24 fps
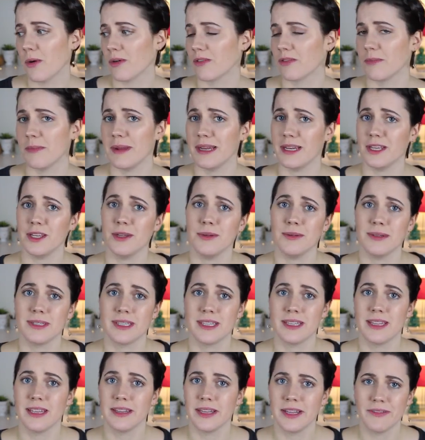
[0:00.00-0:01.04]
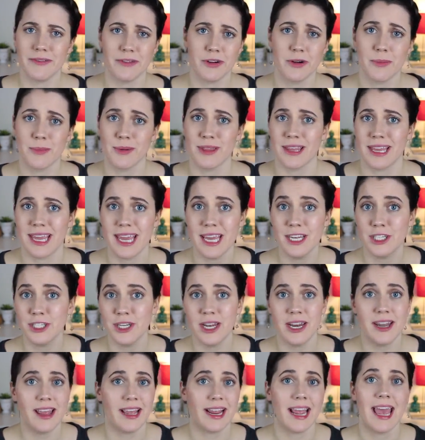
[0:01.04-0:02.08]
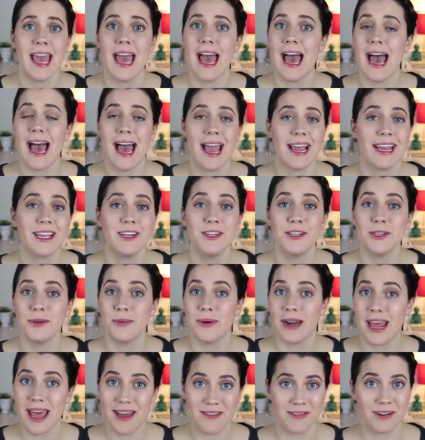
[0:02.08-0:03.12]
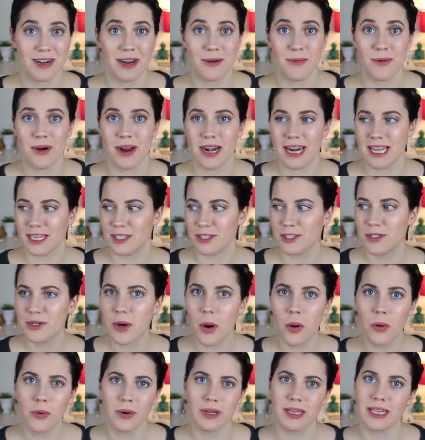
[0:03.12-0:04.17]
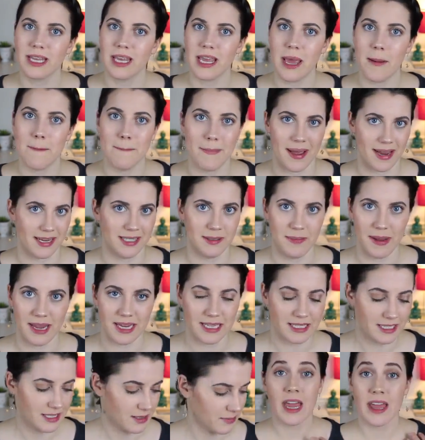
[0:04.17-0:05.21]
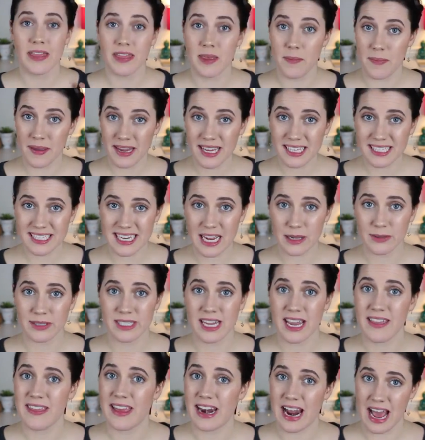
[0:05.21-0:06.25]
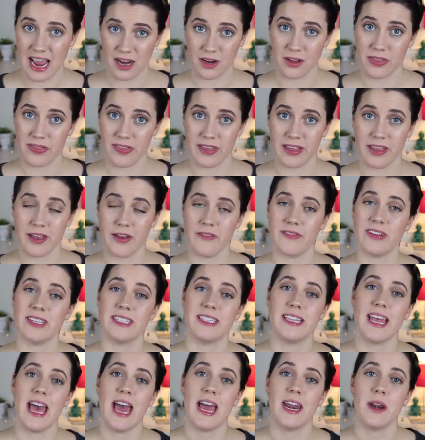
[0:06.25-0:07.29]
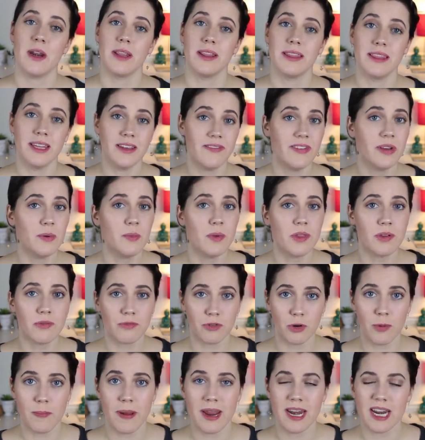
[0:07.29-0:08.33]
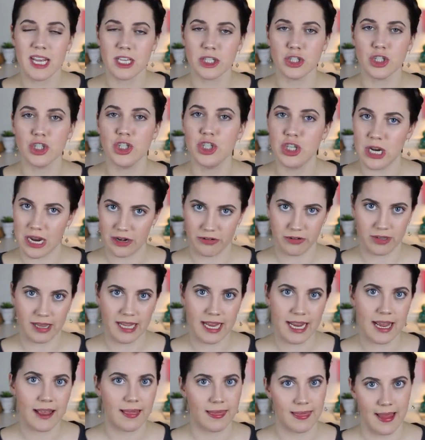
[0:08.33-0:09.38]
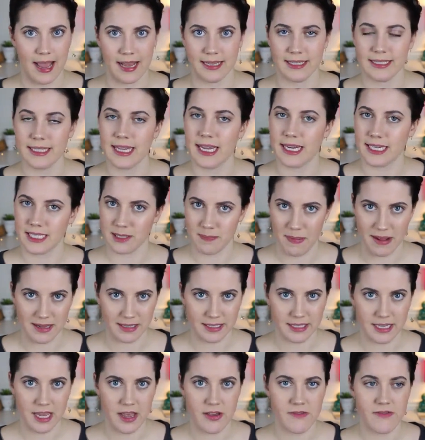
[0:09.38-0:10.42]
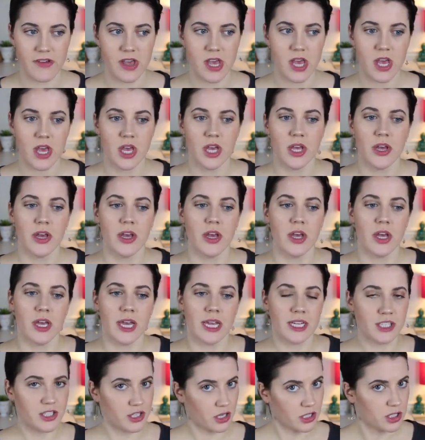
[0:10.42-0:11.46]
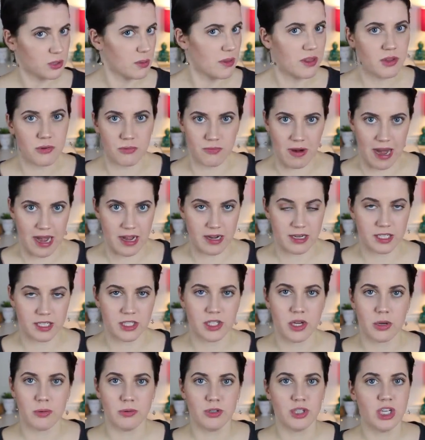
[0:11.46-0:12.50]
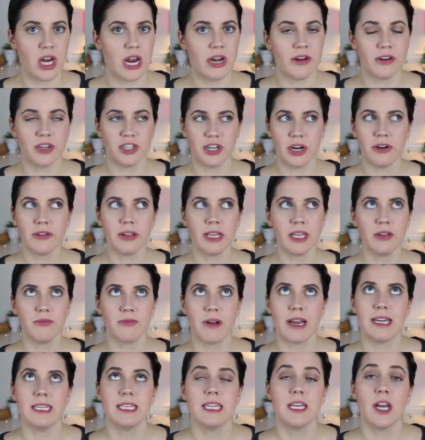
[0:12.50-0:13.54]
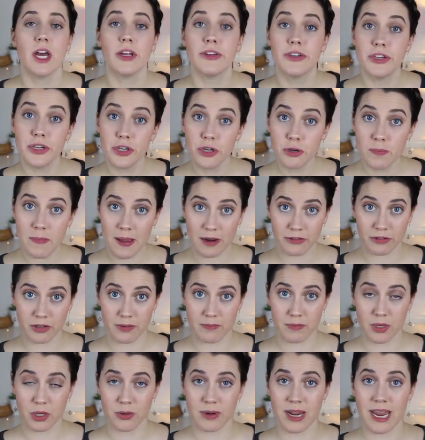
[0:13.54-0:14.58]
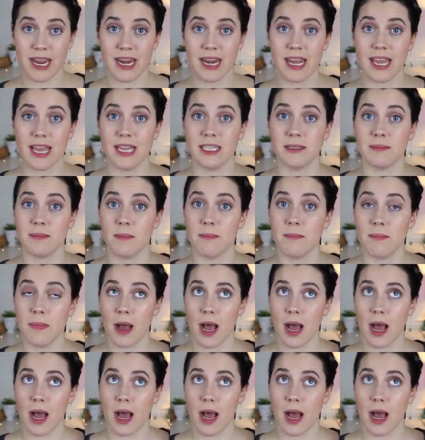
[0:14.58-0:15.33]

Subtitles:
or for me to use the living room or the kitchen. Like, I can do whatever I want. It's totally my space. The biggest downside that I could think of is that living with a roommate is generally less expensive. It starts with the rent. So generally renting a 2-bedroom unit is